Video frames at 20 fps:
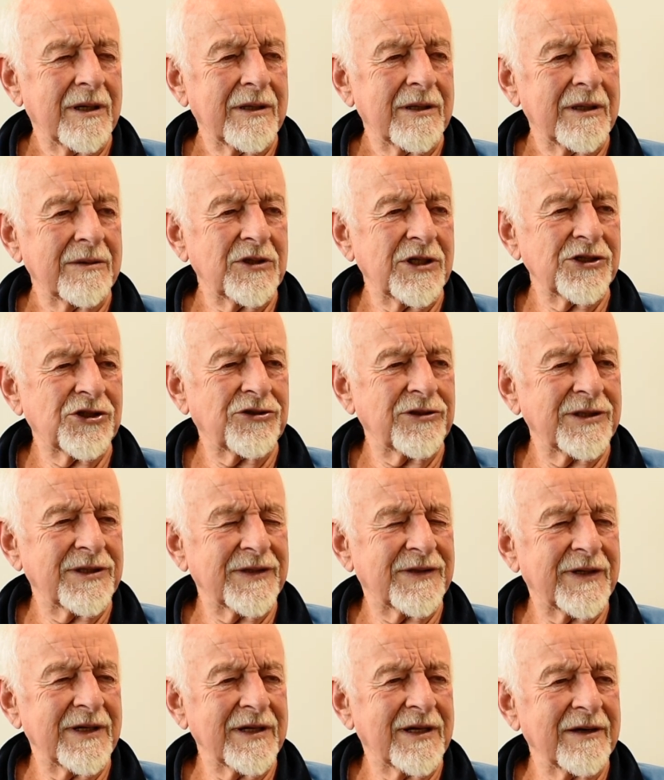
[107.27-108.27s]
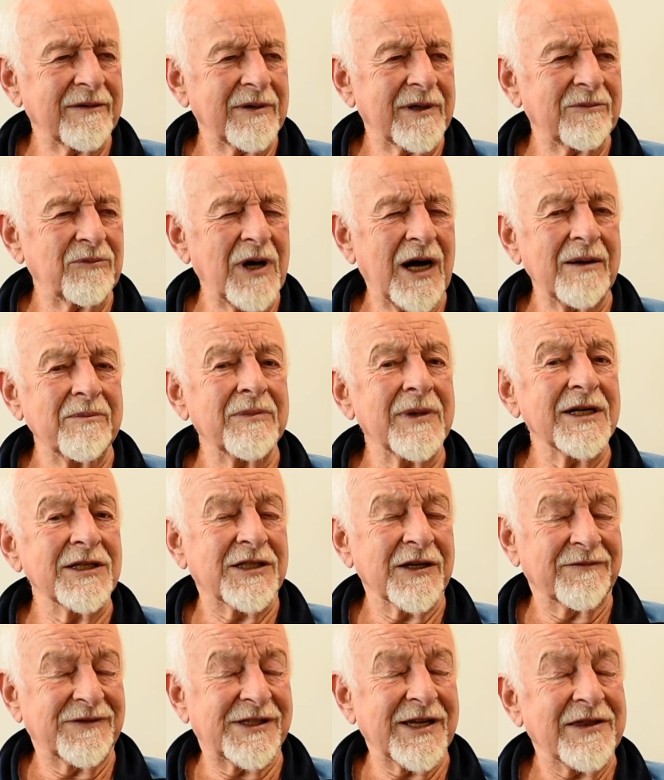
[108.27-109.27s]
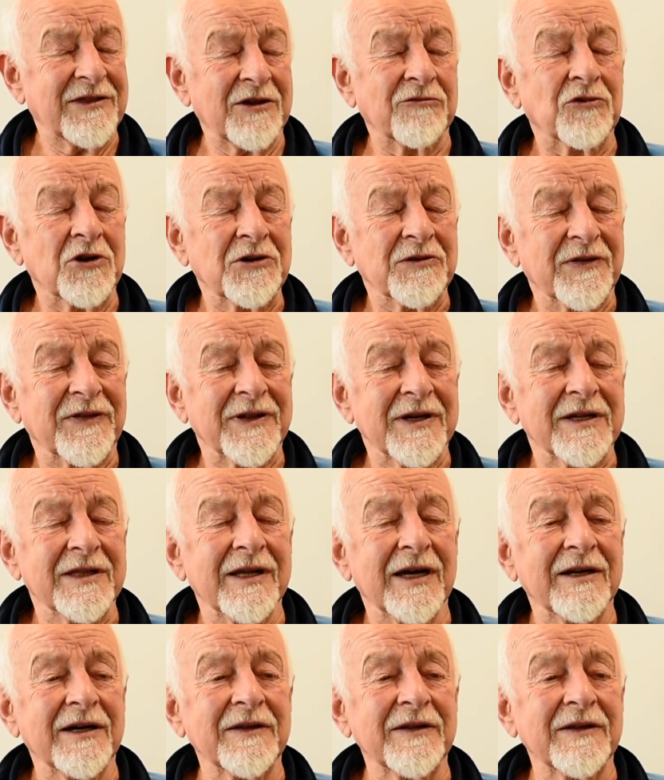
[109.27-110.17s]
I'm just trying to think. I might have said the wrong thing then.